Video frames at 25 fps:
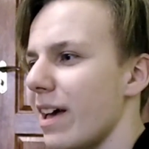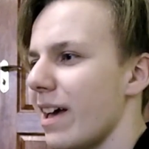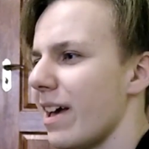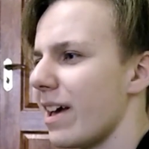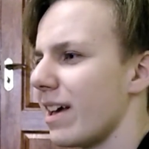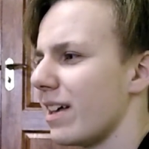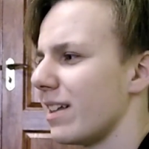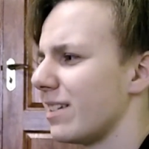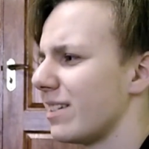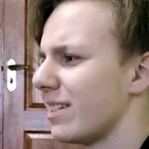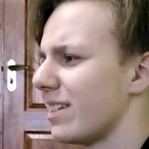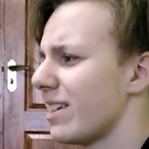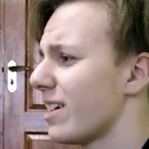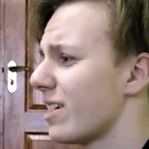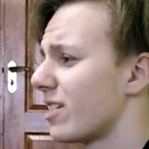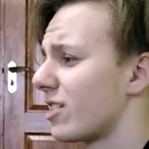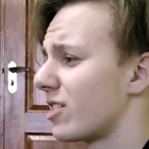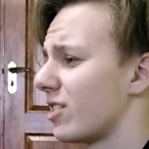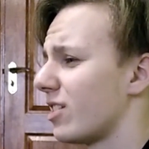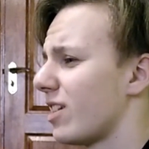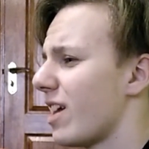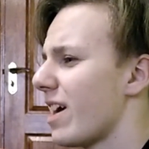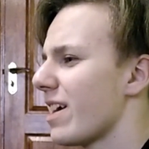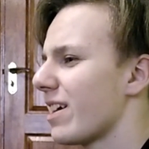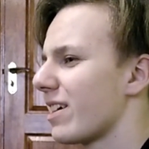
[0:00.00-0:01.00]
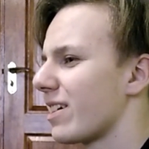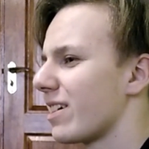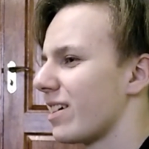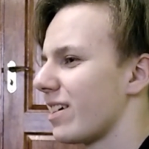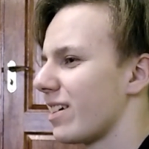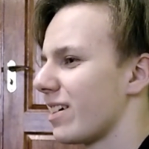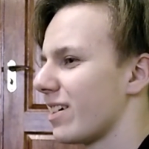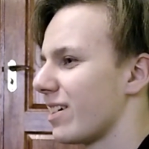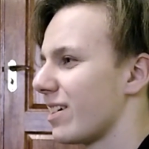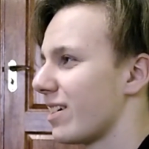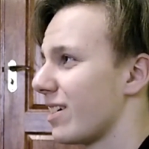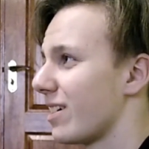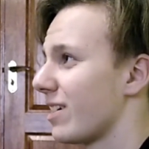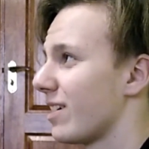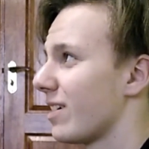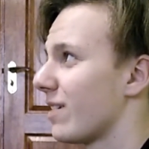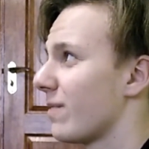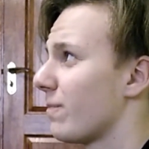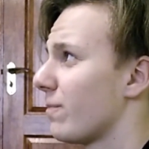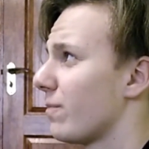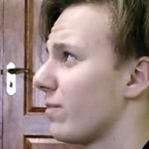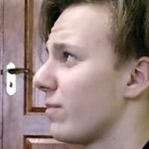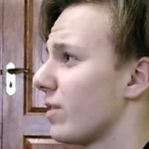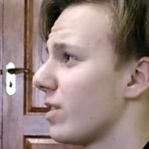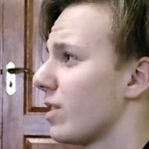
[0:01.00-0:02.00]
And yeah, like uh,
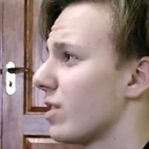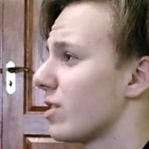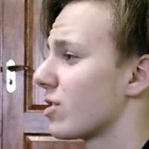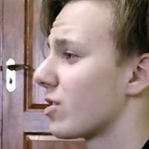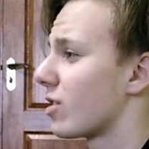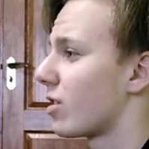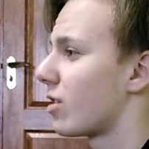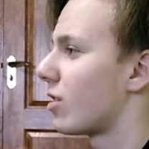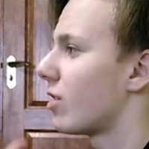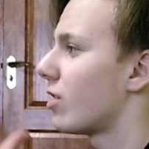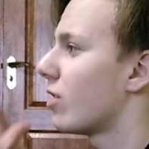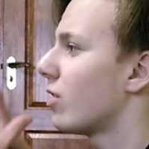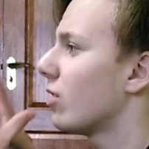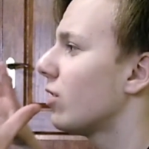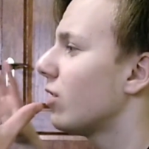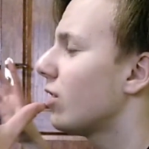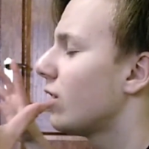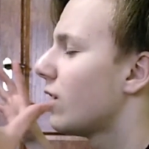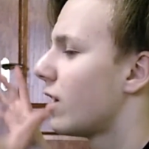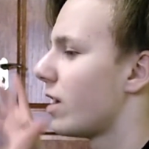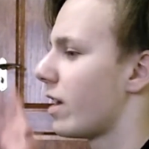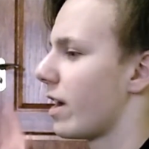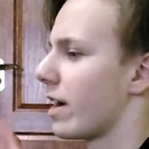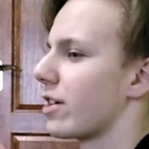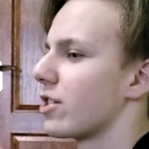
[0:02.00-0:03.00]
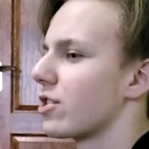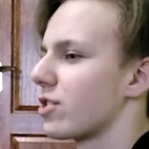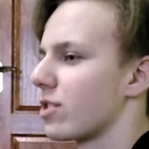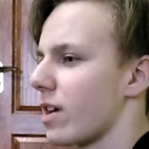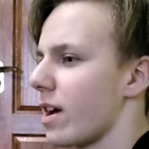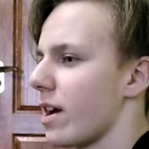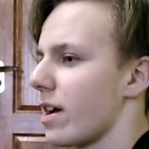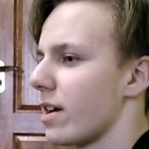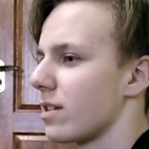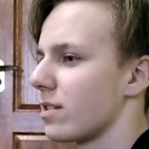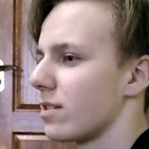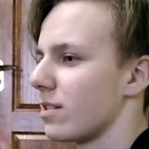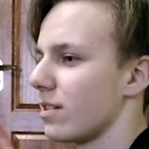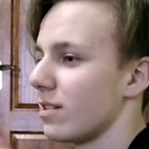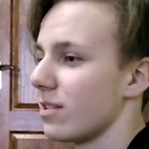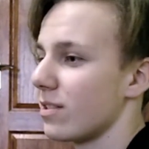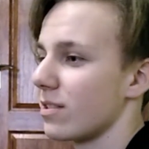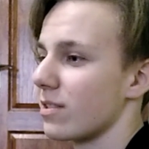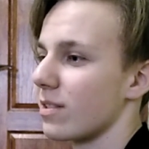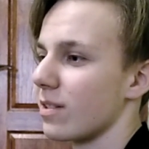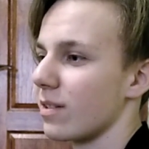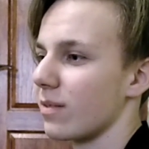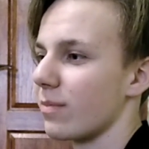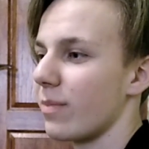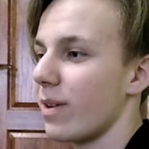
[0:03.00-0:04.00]
in the all exercise,
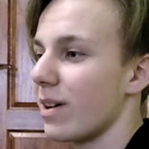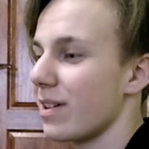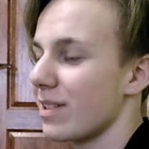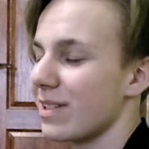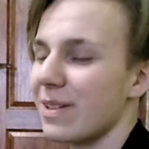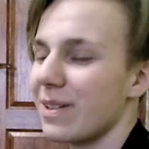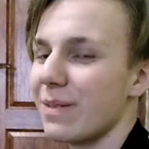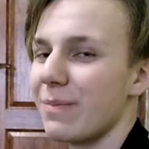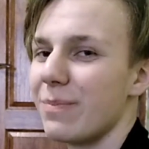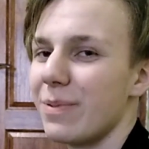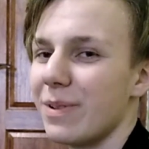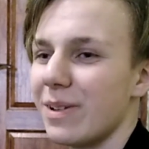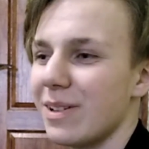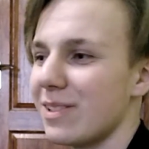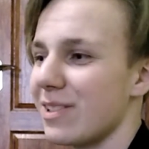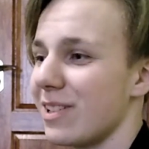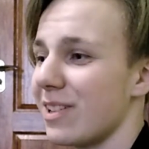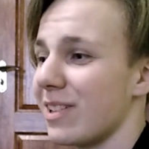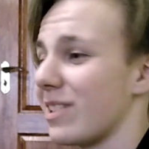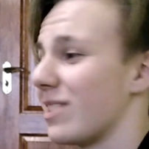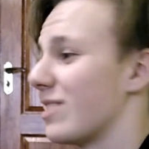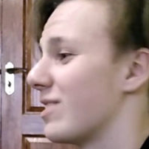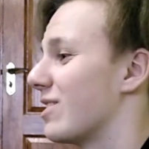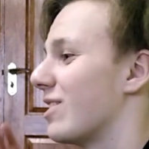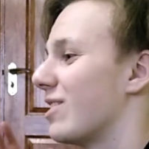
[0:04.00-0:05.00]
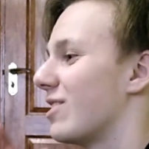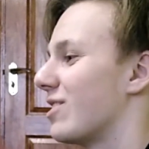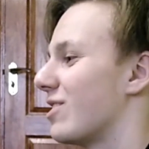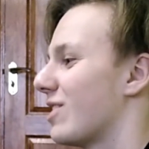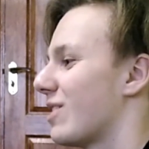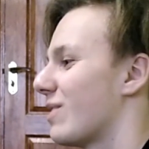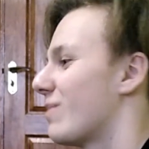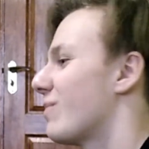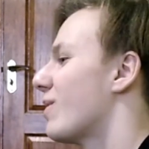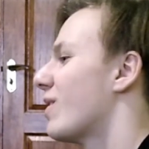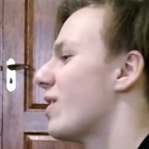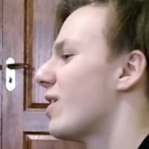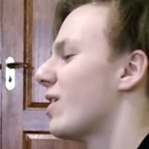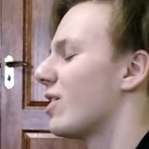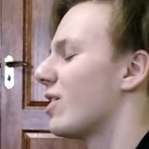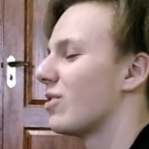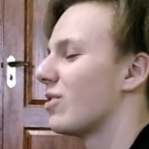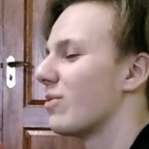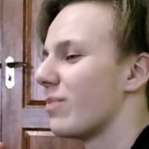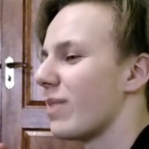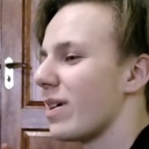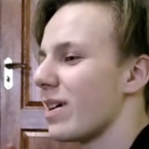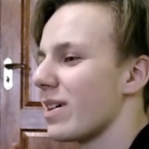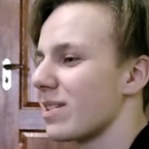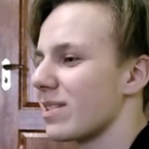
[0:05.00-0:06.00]
in the bodybuilding, in the gym,
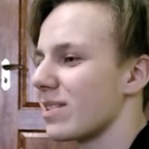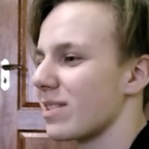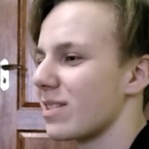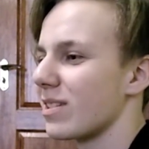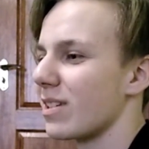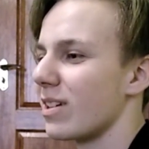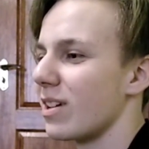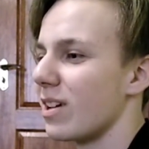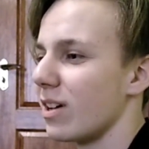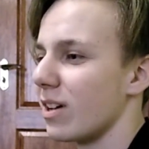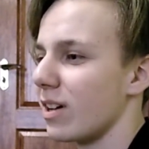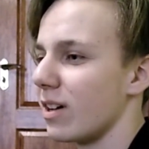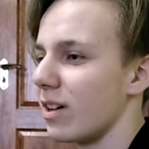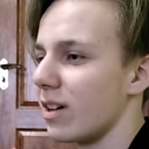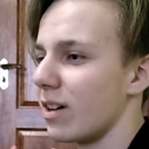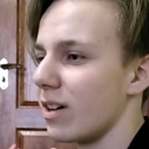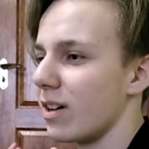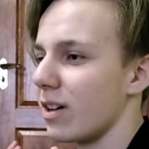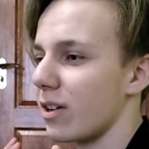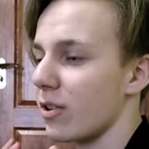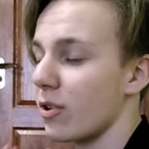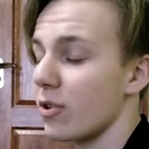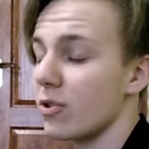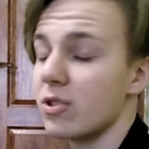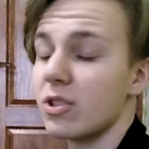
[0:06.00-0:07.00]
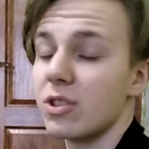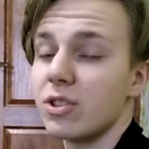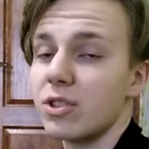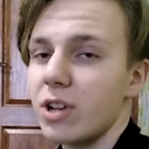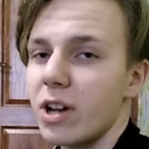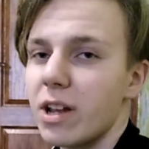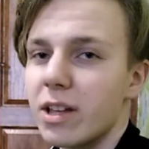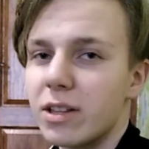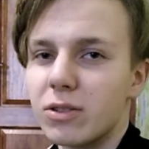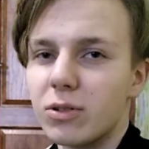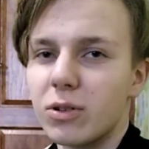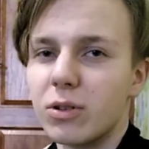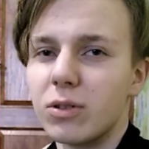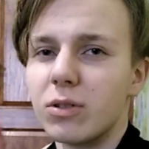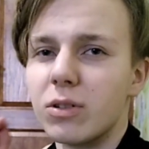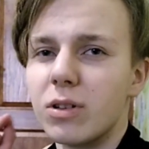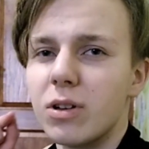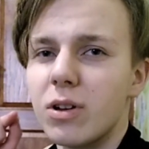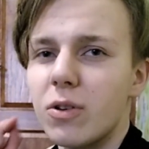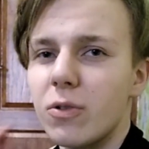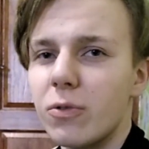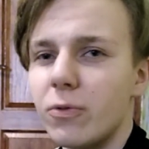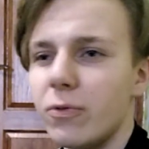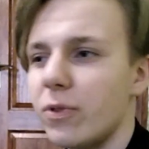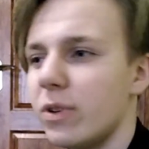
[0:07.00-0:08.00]
you must uh, concentrate
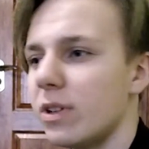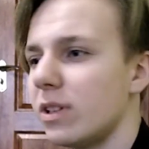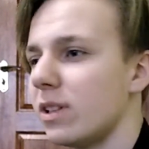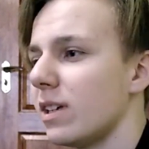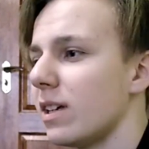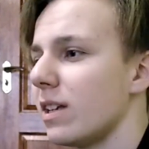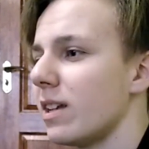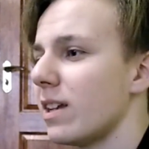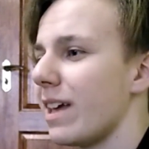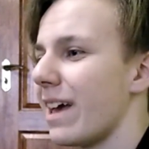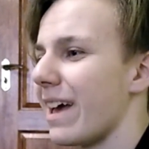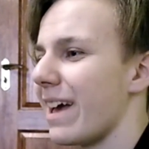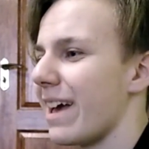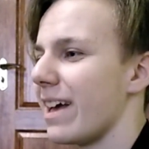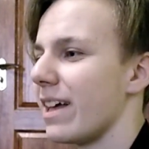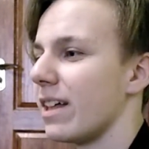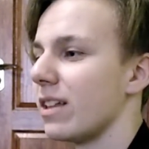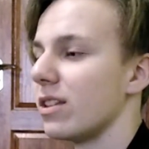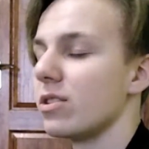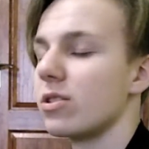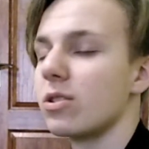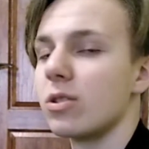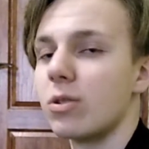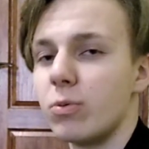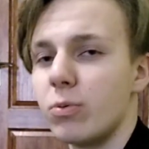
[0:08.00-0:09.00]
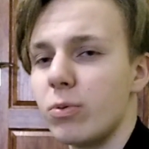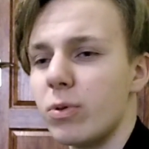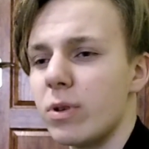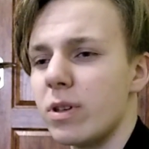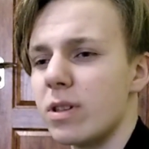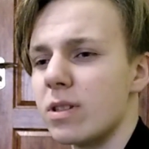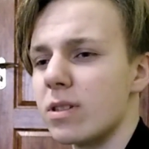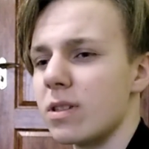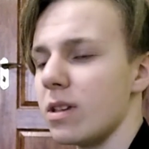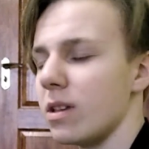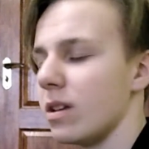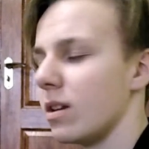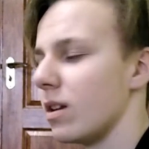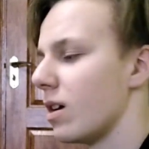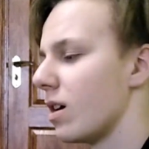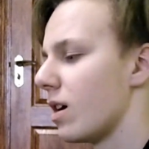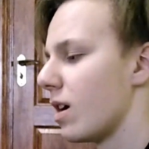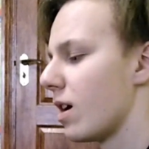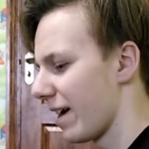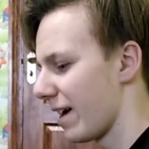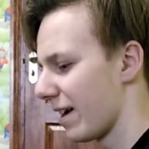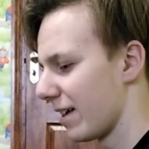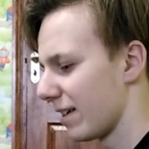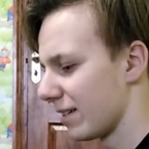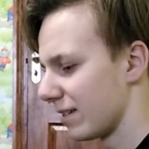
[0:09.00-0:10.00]
on feeling and squeezing.
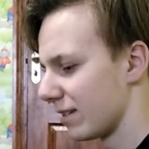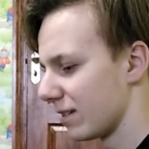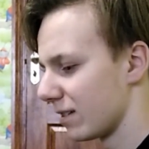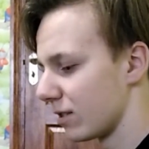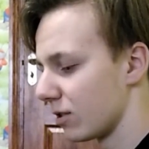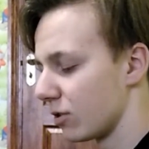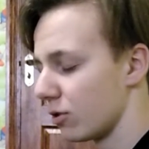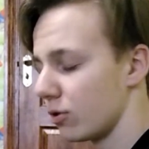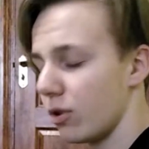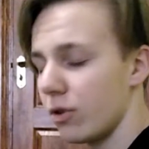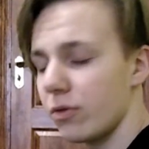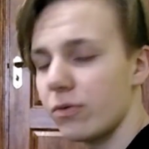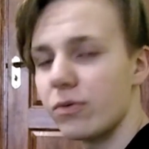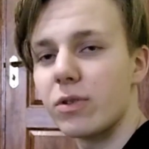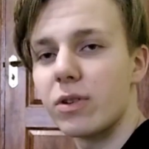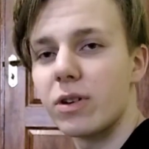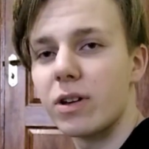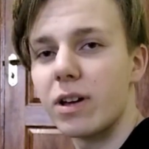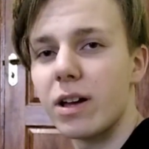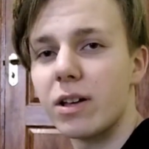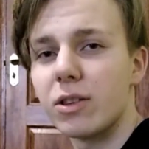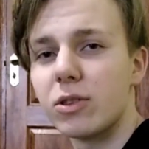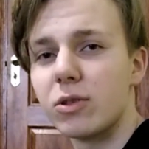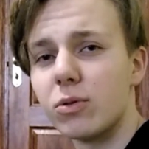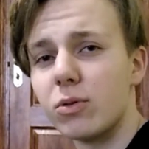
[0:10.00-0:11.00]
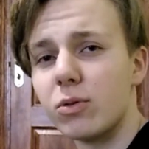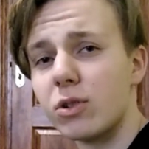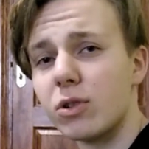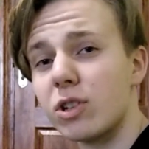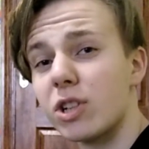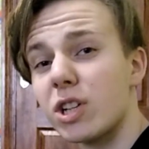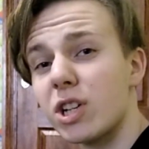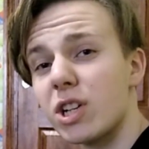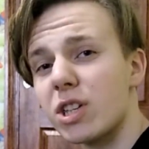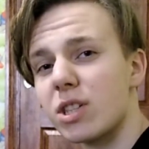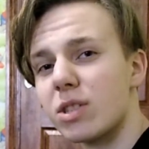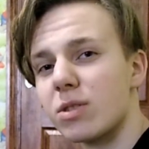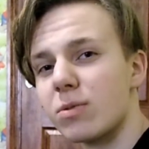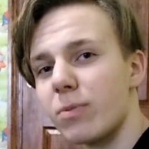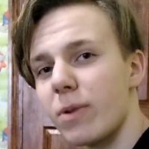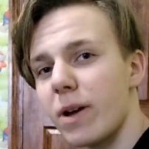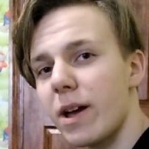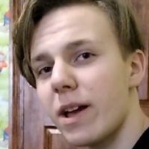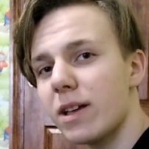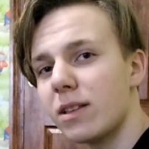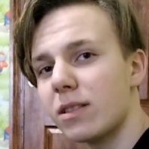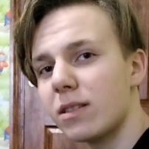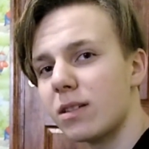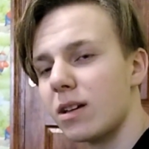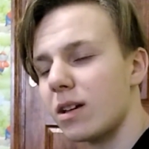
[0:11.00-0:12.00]
And don't forget to increase
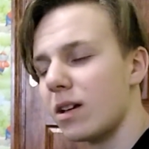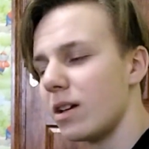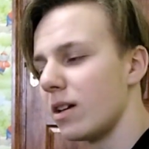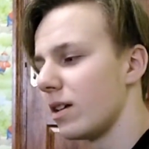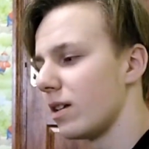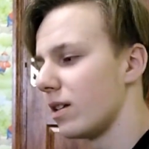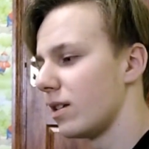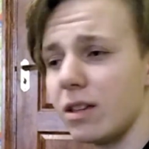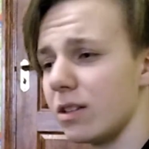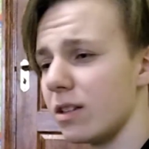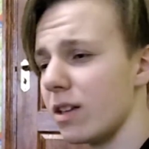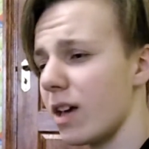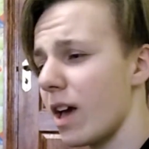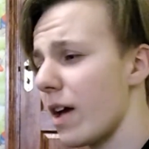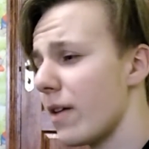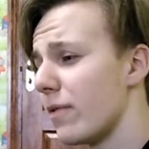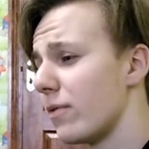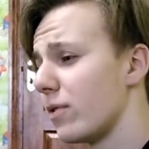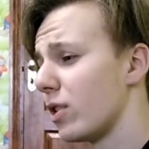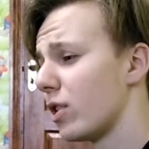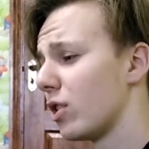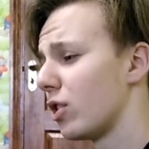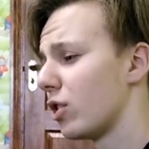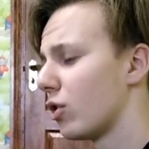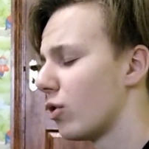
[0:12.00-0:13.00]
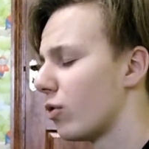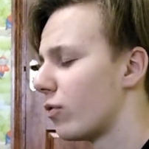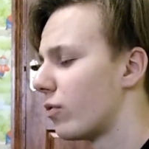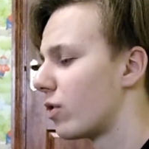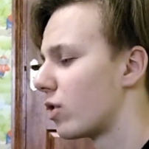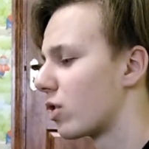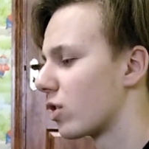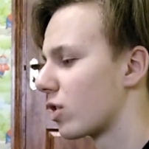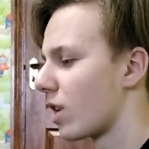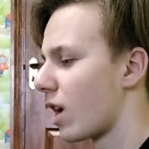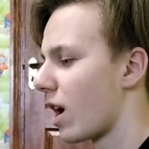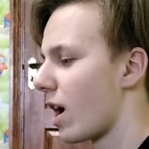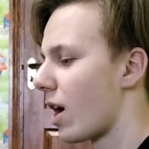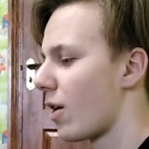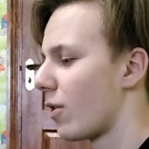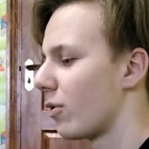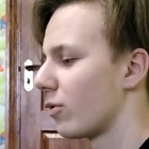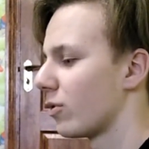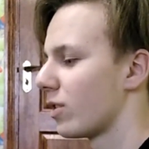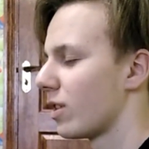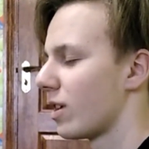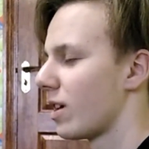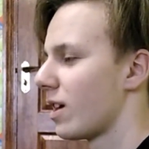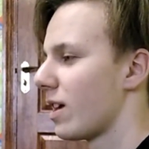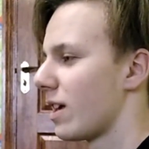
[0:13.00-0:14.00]
weight in every new
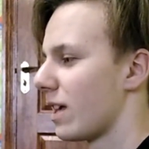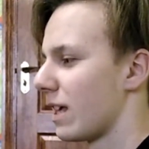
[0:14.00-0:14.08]
workout.